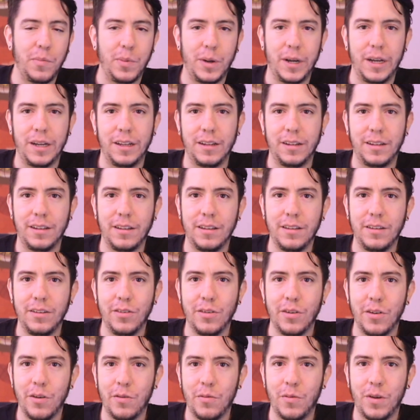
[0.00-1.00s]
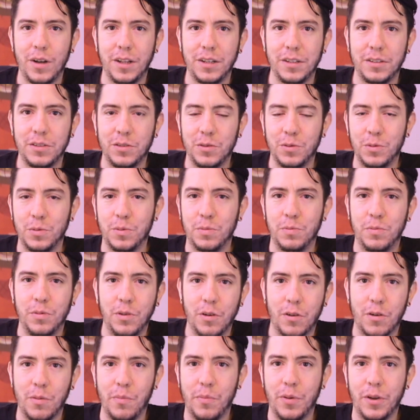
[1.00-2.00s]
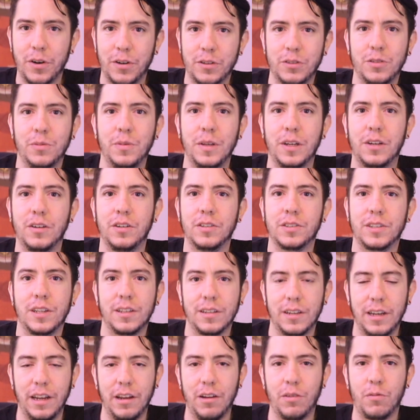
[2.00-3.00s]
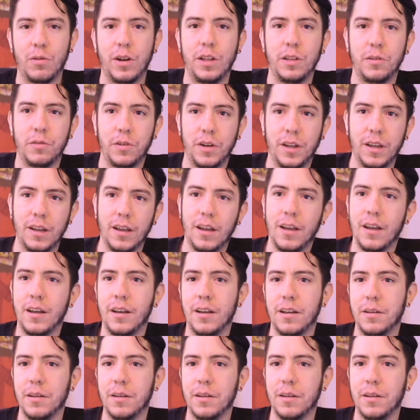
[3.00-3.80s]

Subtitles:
but you don't want your computer to be constantly rendering